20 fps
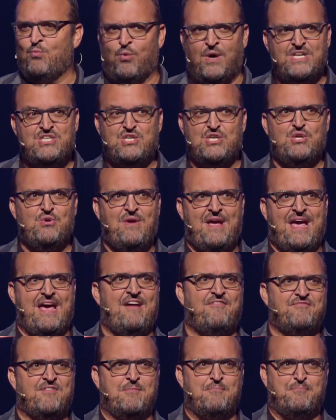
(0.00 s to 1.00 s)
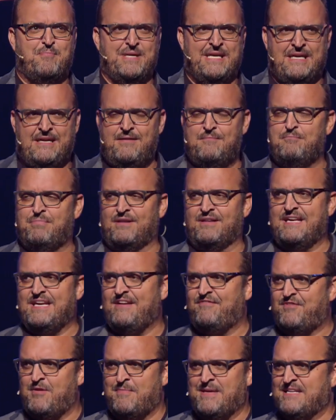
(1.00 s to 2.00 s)
What do you have to be,
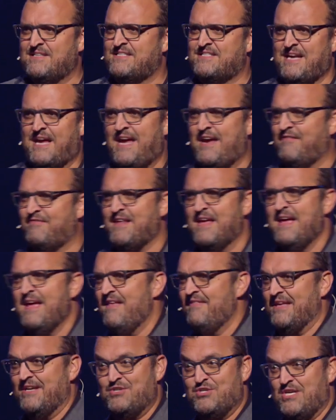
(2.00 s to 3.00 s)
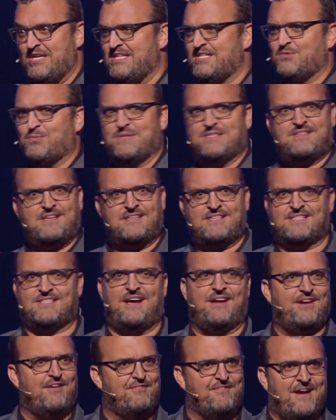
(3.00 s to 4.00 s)
believe to be saved? That Jesus was the
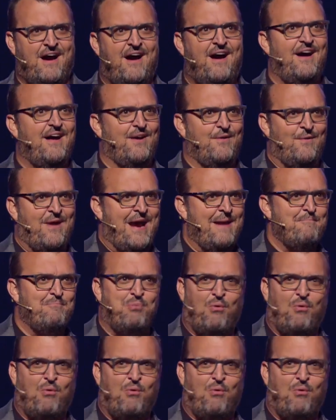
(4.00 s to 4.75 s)
Son of God, right?